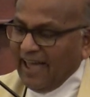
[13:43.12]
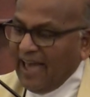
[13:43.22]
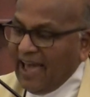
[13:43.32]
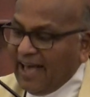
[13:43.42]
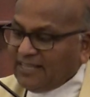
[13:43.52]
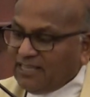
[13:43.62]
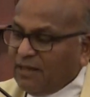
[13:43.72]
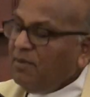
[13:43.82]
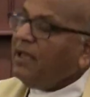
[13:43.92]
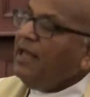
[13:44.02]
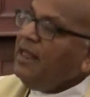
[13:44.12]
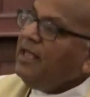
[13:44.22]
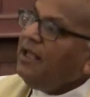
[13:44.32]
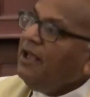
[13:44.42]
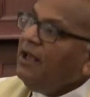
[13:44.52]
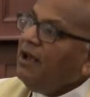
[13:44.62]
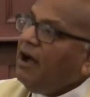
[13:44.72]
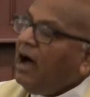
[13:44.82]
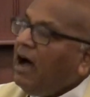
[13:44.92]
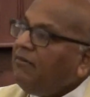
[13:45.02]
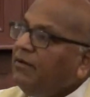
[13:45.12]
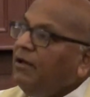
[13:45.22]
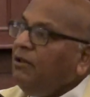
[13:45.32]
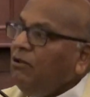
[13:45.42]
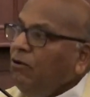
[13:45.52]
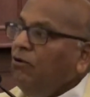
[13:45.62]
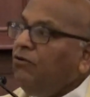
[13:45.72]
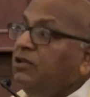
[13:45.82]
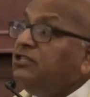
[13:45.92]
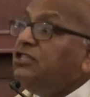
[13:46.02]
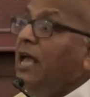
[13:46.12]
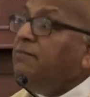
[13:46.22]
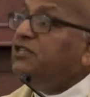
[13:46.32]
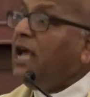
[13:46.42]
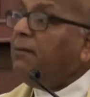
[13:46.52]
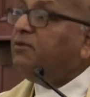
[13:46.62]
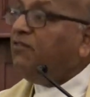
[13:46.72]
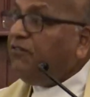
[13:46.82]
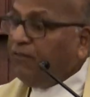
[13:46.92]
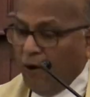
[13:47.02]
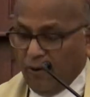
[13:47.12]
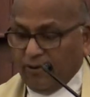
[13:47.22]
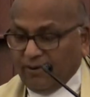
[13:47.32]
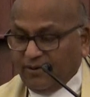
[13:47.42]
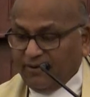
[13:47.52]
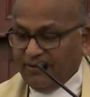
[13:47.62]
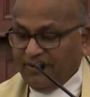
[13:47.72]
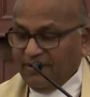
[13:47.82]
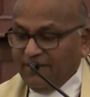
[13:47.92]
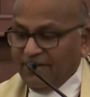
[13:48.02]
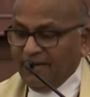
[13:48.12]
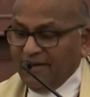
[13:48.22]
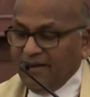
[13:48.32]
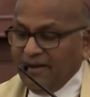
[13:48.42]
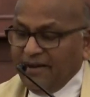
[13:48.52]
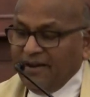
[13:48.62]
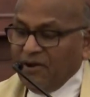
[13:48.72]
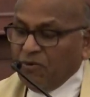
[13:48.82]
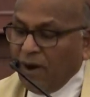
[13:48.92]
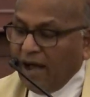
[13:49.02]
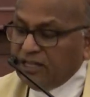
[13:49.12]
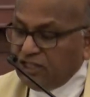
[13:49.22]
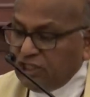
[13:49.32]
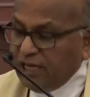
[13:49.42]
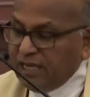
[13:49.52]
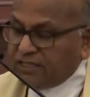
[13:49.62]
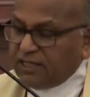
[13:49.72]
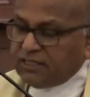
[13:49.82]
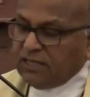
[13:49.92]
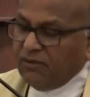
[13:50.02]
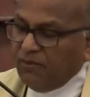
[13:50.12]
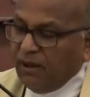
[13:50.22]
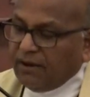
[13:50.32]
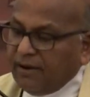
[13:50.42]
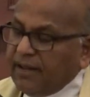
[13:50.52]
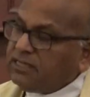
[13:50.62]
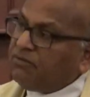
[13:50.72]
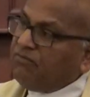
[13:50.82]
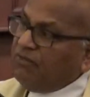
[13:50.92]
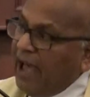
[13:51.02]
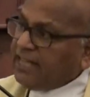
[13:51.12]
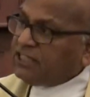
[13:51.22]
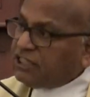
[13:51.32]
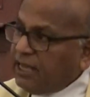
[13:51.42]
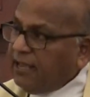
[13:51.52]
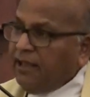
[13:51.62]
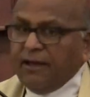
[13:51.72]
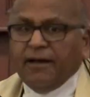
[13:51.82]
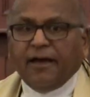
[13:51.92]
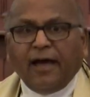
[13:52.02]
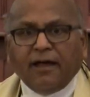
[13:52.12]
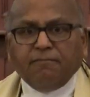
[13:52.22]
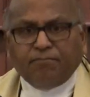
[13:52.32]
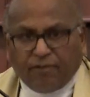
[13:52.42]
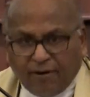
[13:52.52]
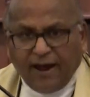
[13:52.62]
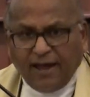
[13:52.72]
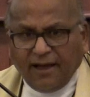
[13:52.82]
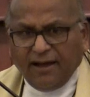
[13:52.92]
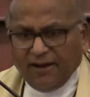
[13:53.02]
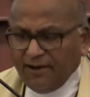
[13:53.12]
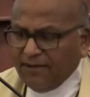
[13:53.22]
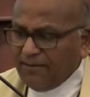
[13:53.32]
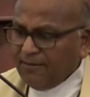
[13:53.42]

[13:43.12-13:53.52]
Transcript: As at the beginning of Luke, same chapter 4, while Jesus in the wilderness fasting and praying,